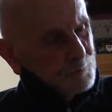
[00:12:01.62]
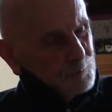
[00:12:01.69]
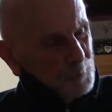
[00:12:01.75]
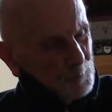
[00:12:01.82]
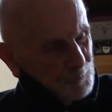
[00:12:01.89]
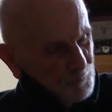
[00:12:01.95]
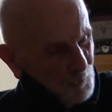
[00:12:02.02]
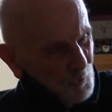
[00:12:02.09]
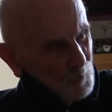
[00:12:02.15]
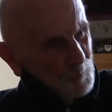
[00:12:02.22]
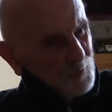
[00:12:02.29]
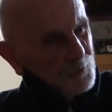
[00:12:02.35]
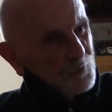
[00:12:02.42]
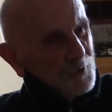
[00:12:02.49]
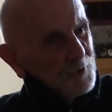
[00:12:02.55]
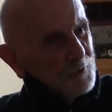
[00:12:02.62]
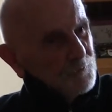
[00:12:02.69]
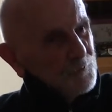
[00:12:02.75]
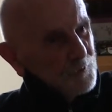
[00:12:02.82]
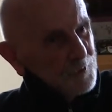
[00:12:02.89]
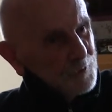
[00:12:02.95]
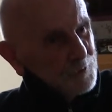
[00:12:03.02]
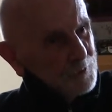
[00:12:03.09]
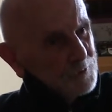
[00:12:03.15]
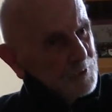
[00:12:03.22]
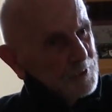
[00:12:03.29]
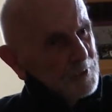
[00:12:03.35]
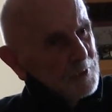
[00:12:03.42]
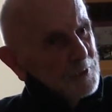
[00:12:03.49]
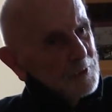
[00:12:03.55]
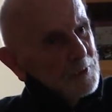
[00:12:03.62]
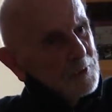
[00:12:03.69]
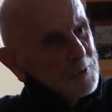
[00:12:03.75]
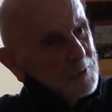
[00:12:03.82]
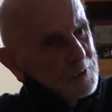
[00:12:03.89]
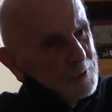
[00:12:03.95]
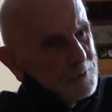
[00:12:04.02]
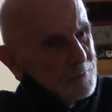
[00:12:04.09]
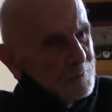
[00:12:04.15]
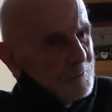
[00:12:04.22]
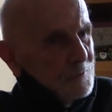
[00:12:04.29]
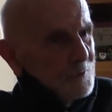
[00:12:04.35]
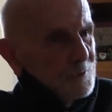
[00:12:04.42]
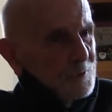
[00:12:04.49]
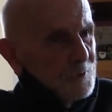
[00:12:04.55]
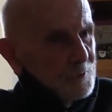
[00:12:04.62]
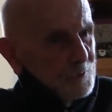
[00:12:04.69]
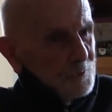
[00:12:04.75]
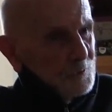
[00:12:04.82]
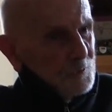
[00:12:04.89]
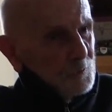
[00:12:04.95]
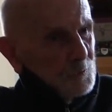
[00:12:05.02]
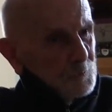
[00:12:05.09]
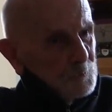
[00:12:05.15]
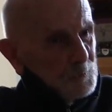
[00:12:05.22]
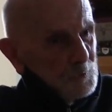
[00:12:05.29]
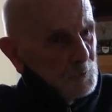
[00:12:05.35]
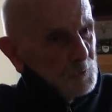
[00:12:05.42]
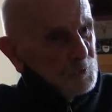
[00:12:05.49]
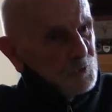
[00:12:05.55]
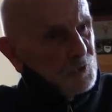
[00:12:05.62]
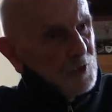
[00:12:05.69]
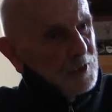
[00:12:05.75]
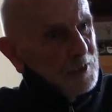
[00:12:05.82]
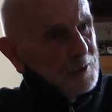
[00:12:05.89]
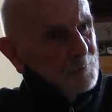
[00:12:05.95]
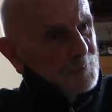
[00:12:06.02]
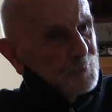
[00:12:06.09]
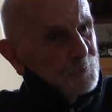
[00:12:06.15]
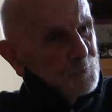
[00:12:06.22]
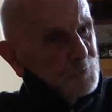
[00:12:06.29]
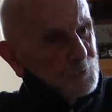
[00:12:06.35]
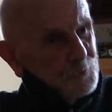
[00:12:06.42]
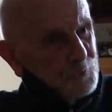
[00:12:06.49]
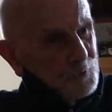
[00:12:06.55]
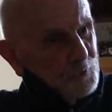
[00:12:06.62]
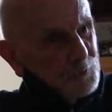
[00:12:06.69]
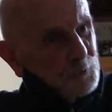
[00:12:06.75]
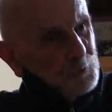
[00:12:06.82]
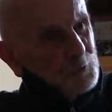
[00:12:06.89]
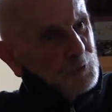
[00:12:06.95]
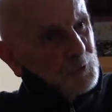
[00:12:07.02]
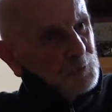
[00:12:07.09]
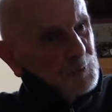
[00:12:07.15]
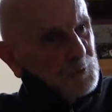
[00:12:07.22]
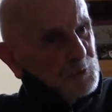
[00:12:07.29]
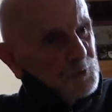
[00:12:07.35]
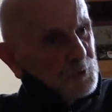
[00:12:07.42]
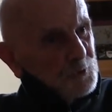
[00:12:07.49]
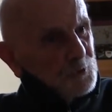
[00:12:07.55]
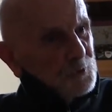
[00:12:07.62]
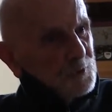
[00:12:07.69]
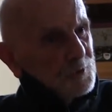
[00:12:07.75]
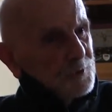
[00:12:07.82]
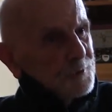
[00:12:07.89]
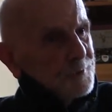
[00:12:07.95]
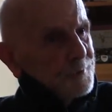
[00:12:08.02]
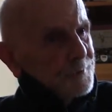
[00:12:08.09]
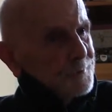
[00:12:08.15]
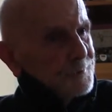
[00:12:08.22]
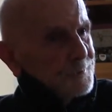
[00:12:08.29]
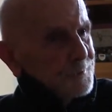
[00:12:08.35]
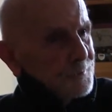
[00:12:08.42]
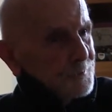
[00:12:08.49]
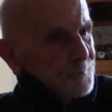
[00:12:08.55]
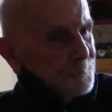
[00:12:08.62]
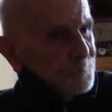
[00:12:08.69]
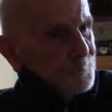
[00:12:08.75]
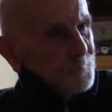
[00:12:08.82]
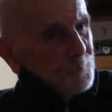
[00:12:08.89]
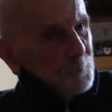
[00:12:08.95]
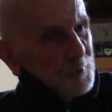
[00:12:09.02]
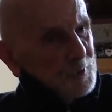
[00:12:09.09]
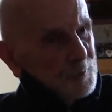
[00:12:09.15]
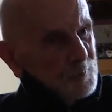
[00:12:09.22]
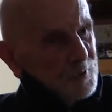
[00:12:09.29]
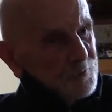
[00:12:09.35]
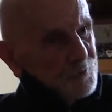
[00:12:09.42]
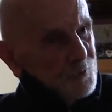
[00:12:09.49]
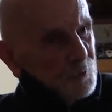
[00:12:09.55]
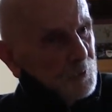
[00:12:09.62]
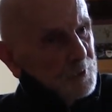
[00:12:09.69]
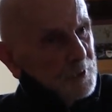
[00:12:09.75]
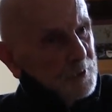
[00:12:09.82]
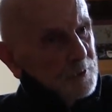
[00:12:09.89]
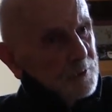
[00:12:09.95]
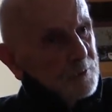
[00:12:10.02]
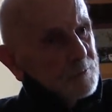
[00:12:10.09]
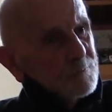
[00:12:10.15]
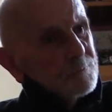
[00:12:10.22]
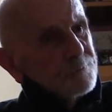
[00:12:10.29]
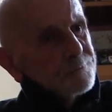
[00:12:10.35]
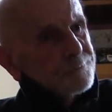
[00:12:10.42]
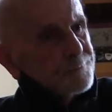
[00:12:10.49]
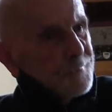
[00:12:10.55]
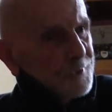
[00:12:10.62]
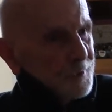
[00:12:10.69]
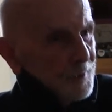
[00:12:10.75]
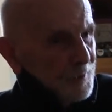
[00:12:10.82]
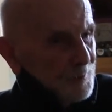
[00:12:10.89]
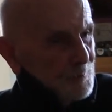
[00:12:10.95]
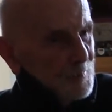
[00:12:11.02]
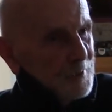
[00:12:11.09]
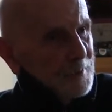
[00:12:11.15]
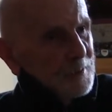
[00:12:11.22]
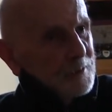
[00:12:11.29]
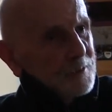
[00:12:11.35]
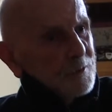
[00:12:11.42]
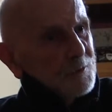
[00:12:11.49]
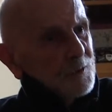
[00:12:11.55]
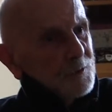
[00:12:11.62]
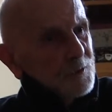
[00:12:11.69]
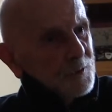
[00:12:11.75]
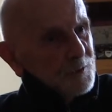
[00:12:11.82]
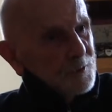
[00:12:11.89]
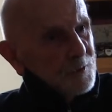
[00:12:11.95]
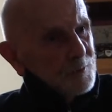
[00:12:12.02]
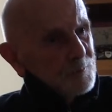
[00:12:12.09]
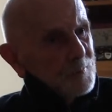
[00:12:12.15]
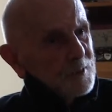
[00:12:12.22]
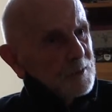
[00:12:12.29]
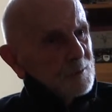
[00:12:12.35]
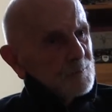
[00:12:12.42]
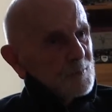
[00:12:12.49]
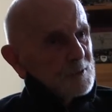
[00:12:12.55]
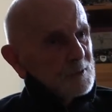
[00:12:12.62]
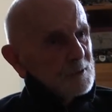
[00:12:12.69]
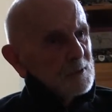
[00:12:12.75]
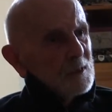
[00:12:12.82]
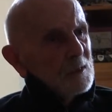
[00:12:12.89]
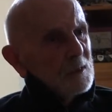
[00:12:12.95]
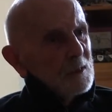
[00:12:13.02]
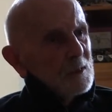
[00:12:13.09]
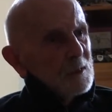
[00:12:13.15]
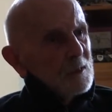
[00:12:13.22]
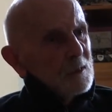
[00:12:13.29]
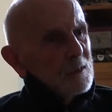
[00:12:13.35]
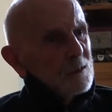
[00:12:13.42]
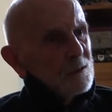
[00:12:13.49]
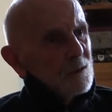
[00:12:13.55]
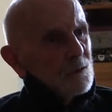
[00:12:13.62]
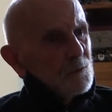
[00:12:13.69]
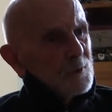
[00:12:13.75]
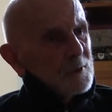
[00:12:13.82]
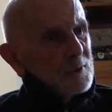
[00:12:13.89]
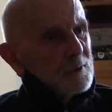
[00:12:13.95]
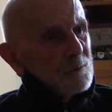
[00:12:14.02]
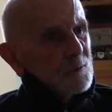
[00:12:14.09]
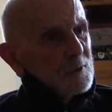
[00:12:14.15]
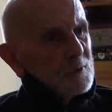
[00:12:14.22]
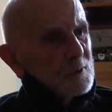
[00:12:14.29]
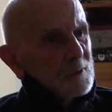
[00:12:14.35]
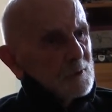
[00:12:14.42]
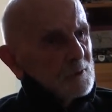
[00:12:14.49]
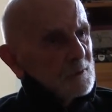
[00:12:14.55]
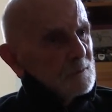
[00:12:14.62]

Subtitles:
performance on a field. You do a job, this was your position, and you went about doing it. You came back or you didn't come back, but no, we